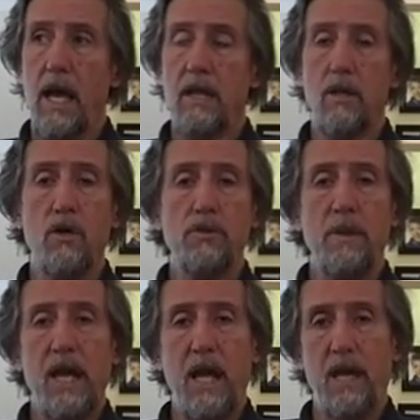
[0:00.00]
And those
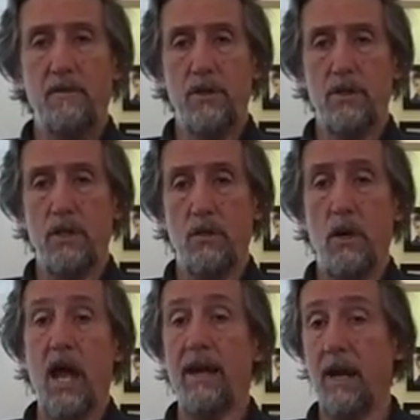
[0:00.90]
behaviors
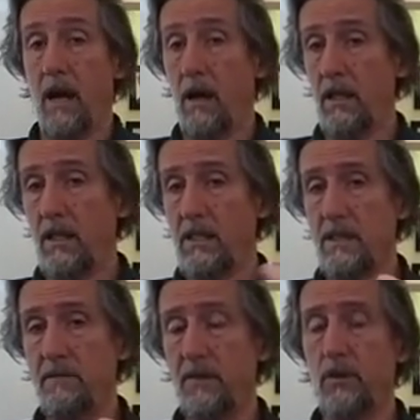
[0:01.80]
and all
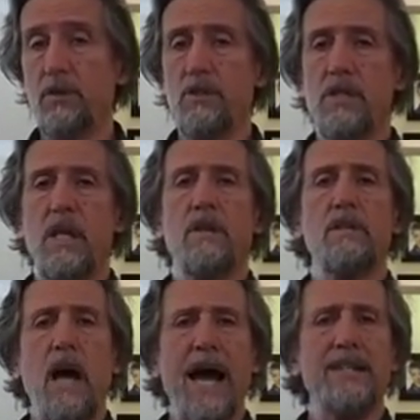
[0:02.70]
these filters that are
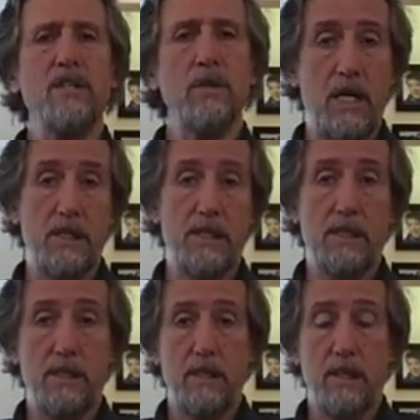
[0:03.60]
taught to
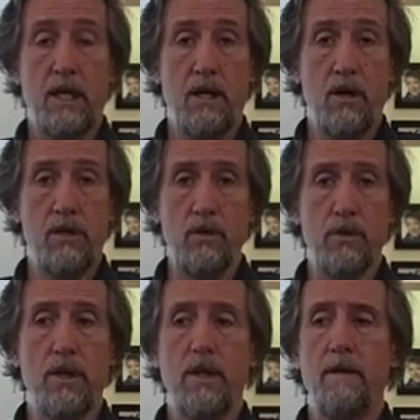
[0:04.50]
us in our
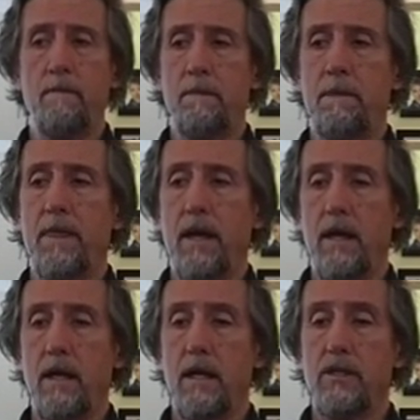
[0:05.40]
youth
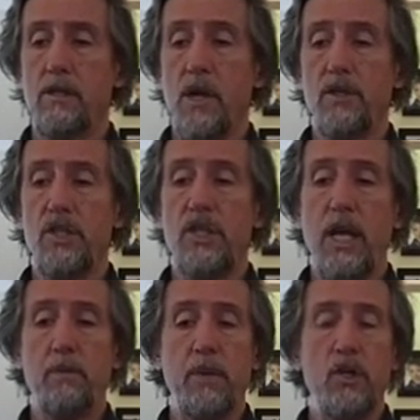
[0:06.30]
start to
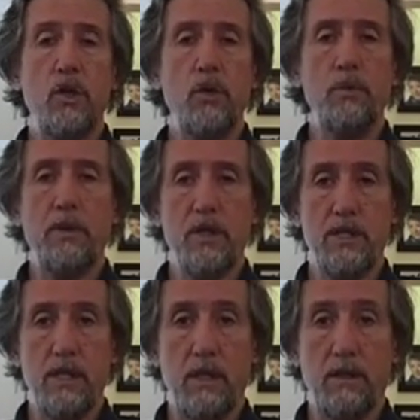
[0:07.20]
shape a new
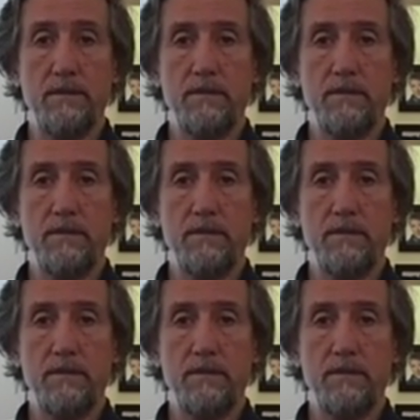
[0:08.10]
person